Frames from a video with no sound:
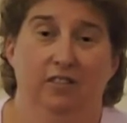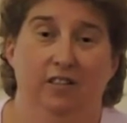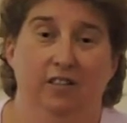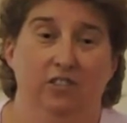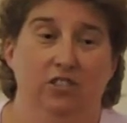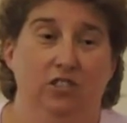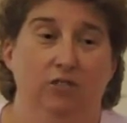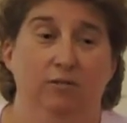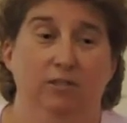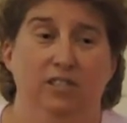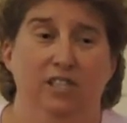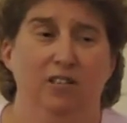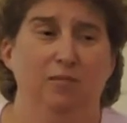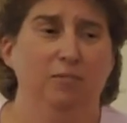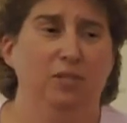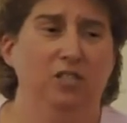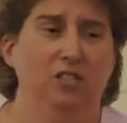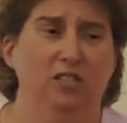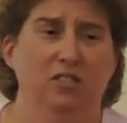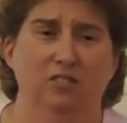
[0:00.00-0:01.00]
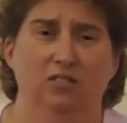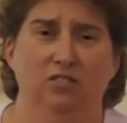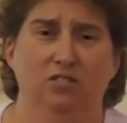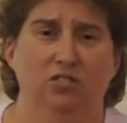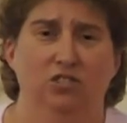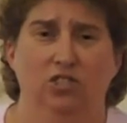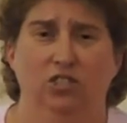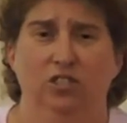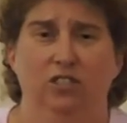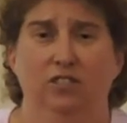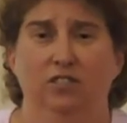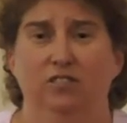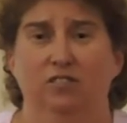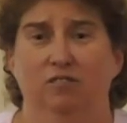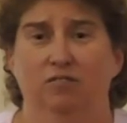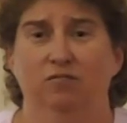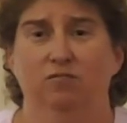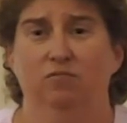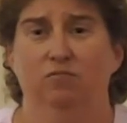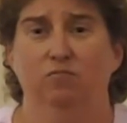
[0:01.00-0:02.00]
And she would tell me that she
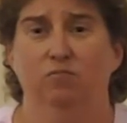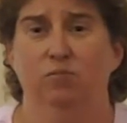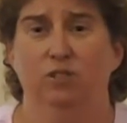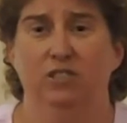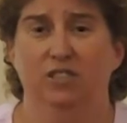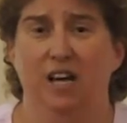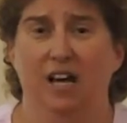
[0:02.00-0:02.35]
just was